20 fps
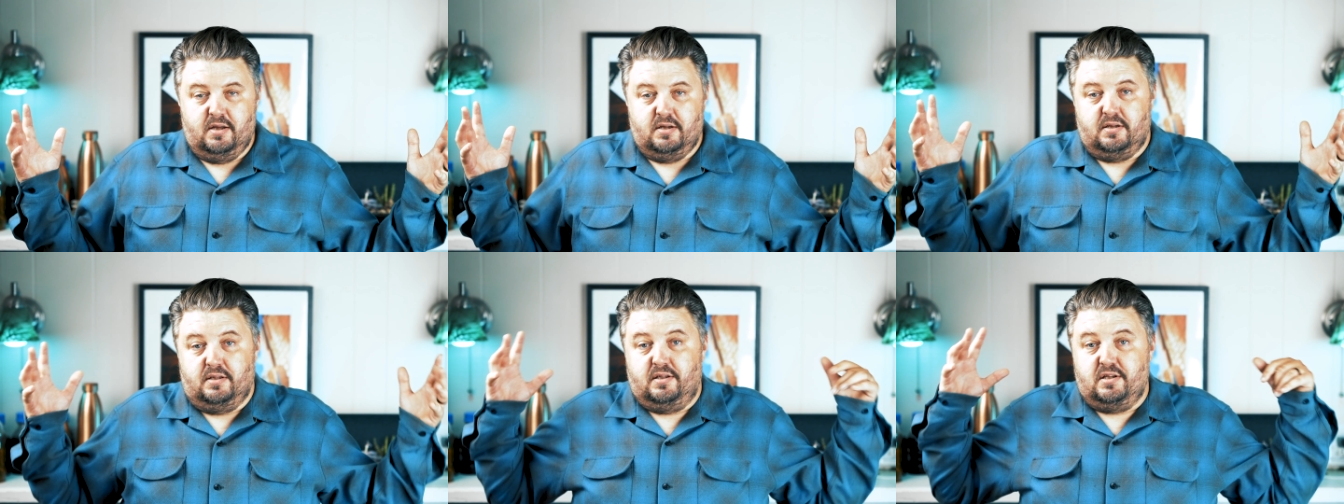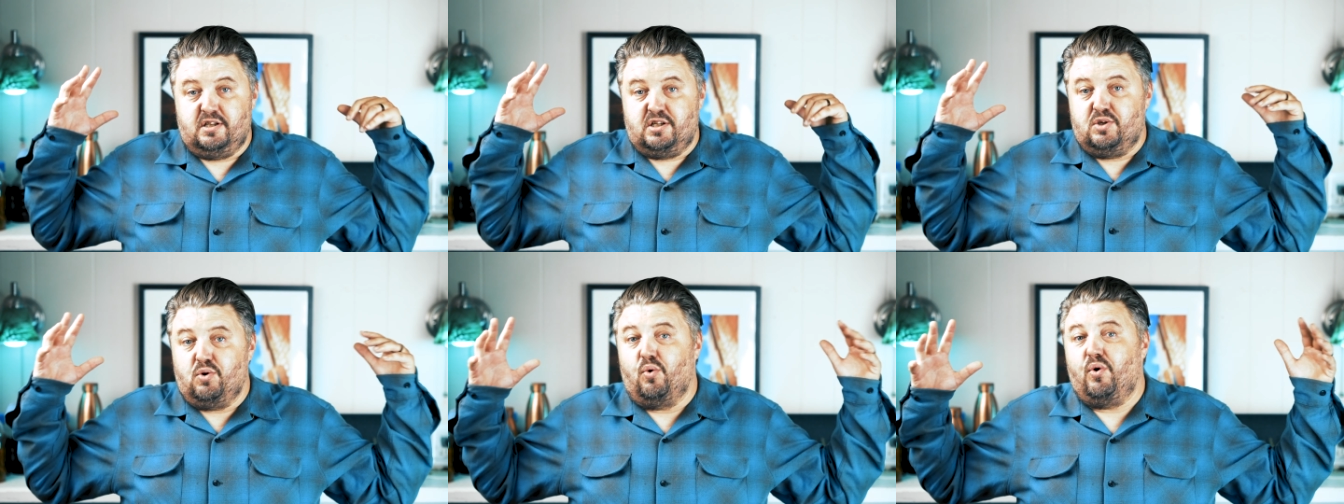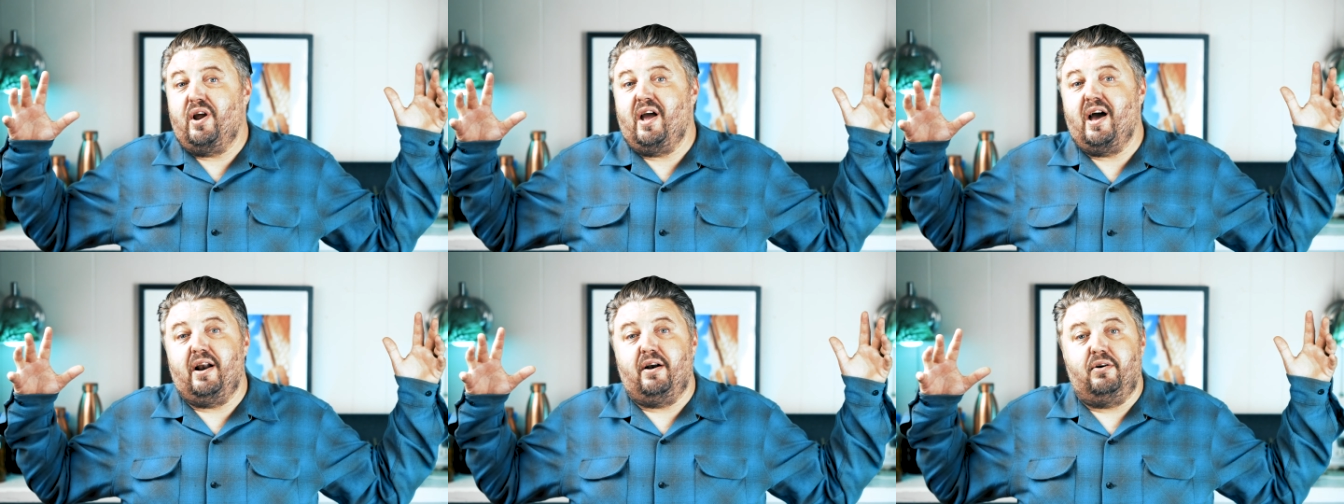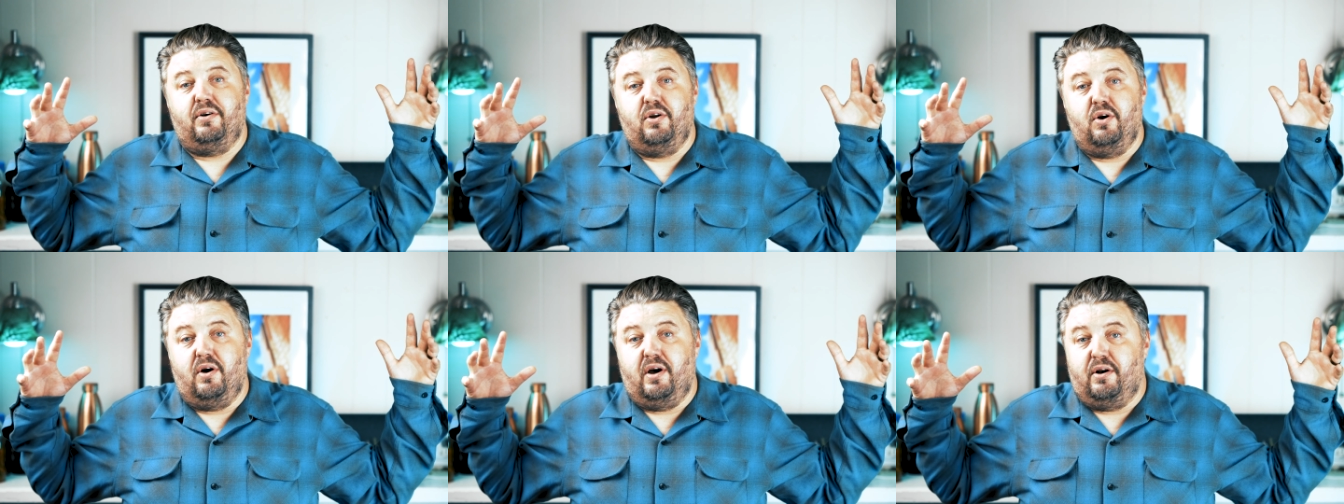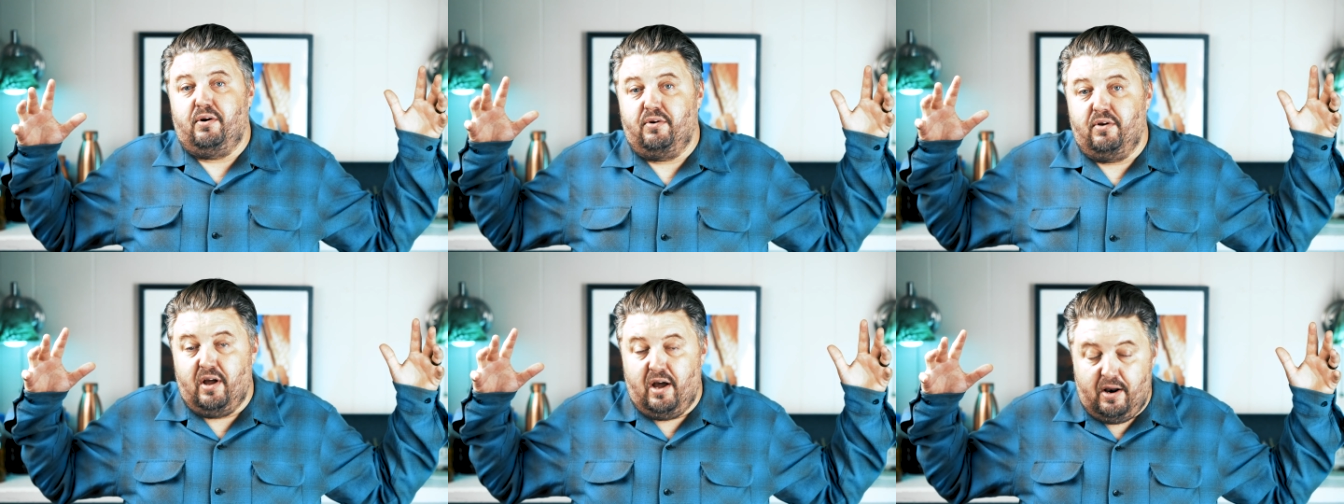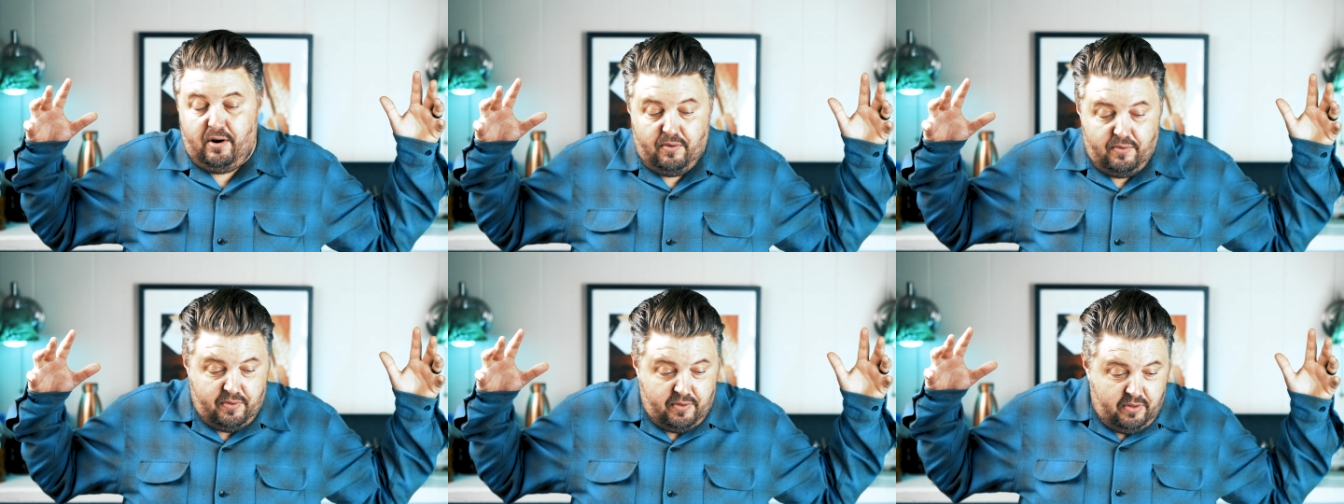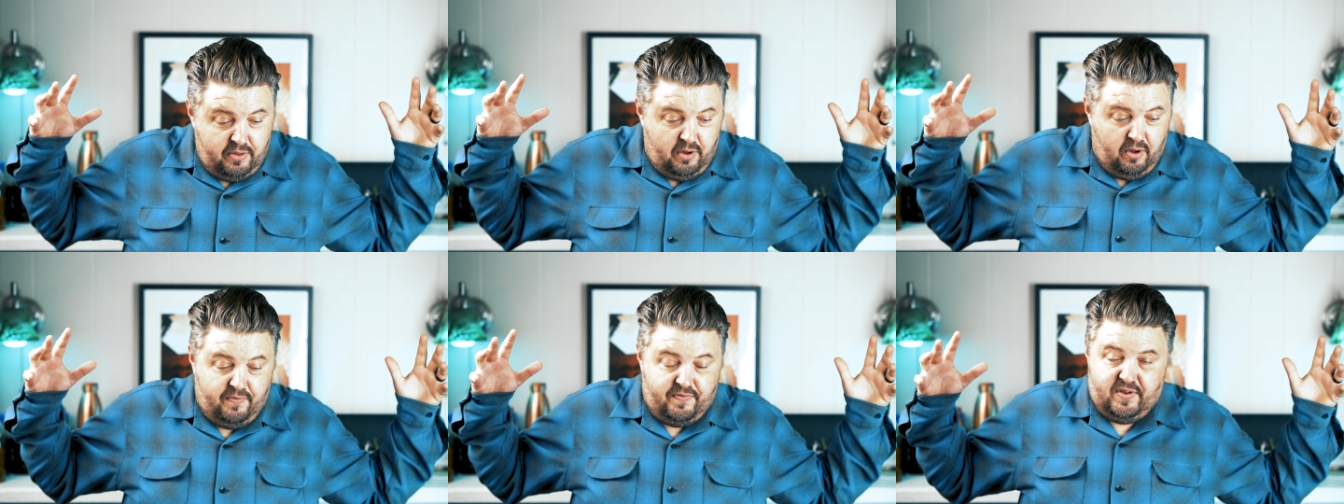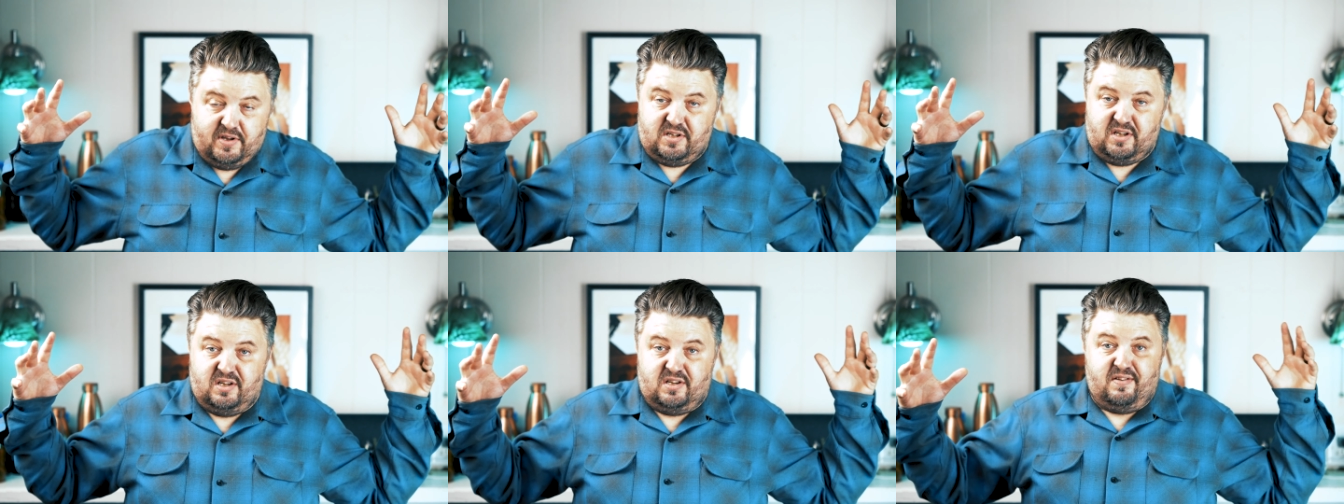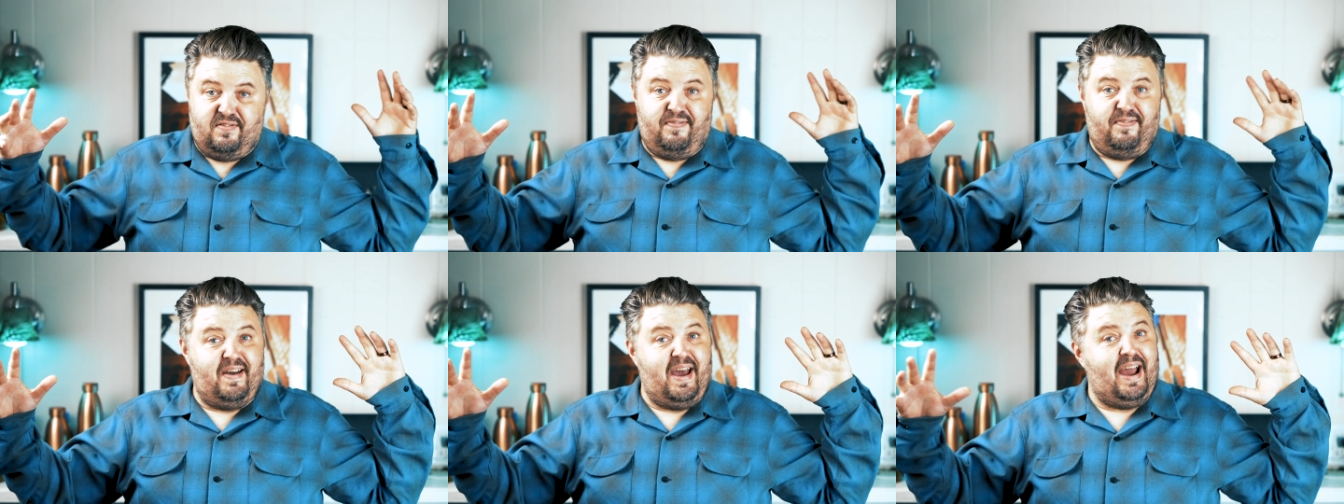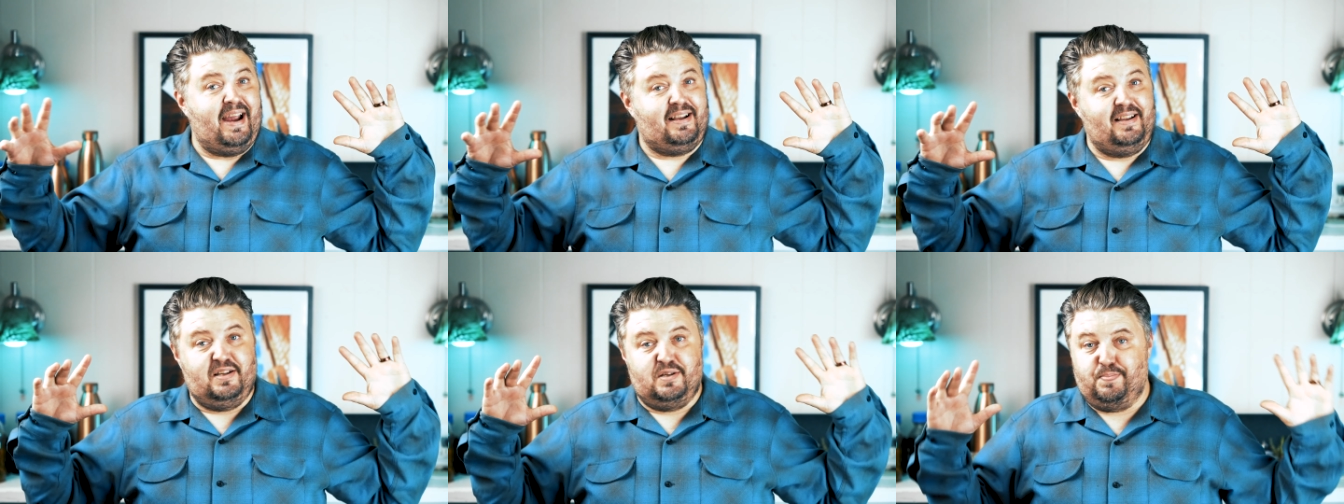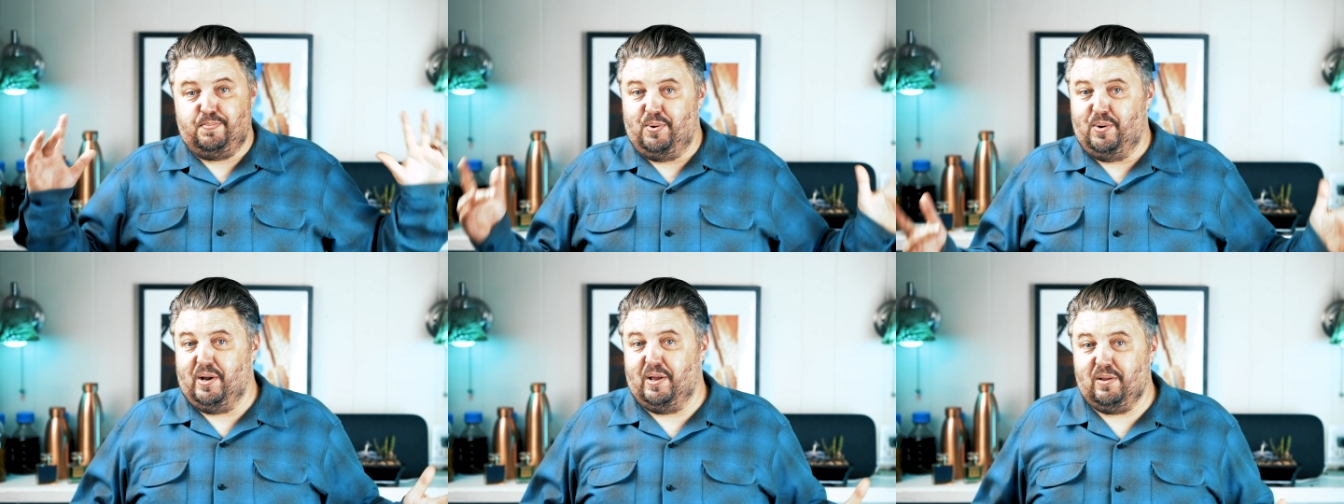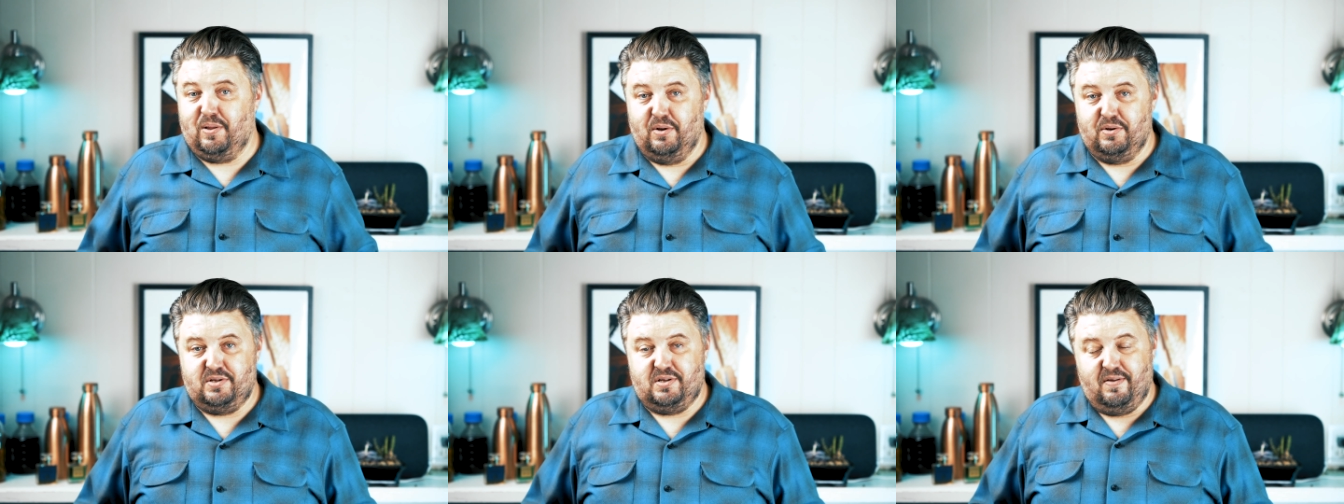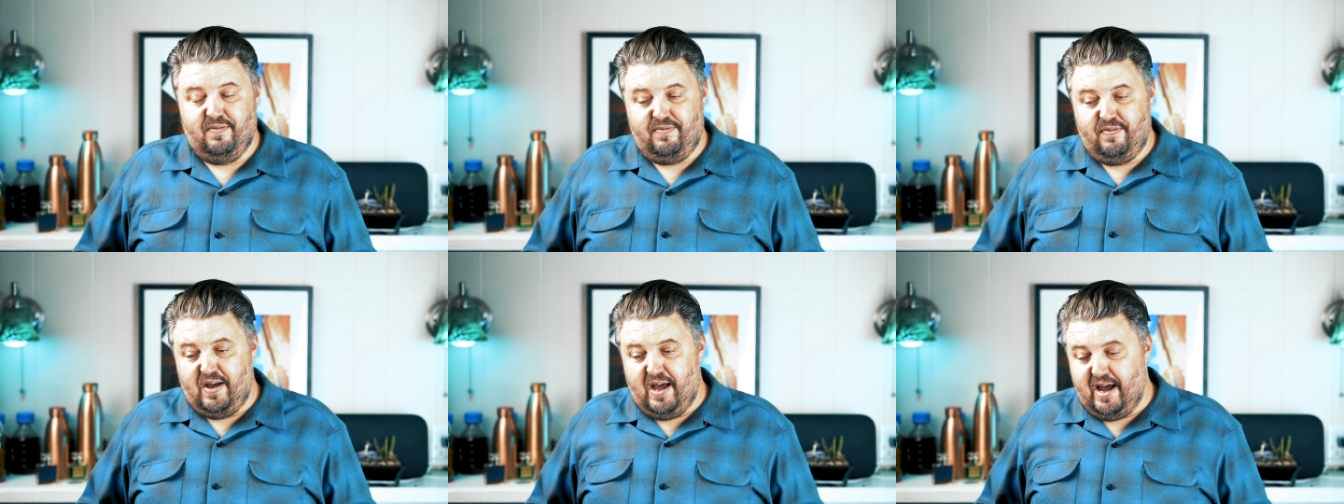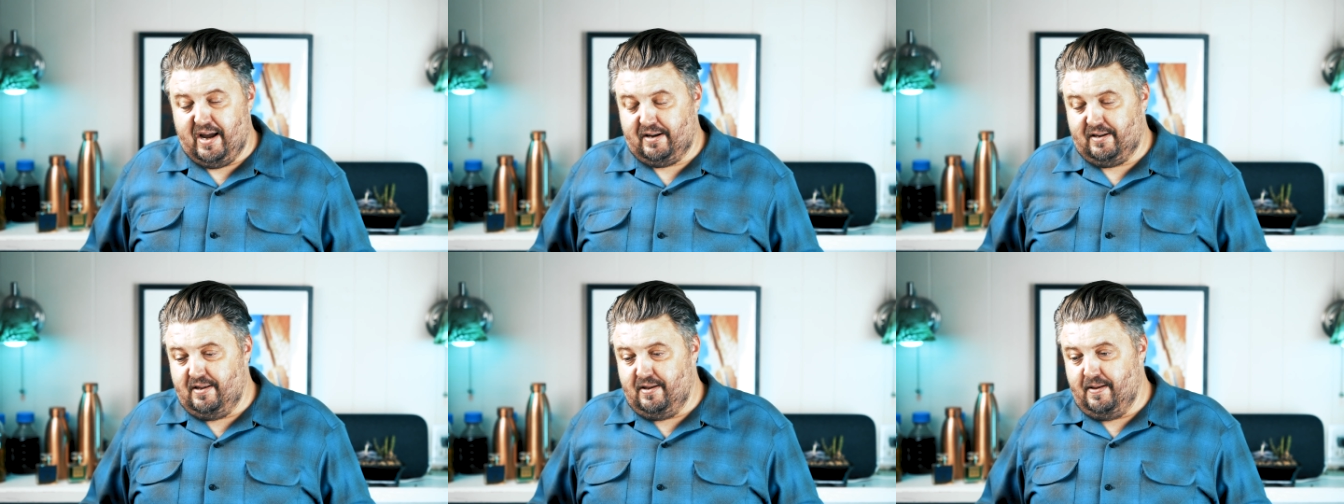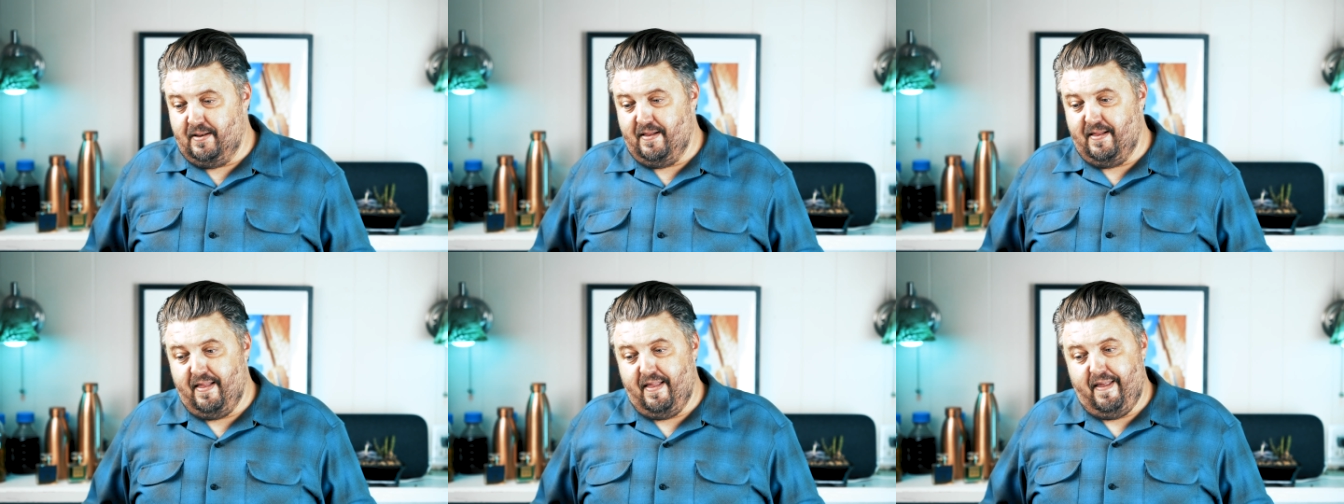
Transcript: The story I don't know. I don't. I don't know if this is fact. It's pretty close to fact.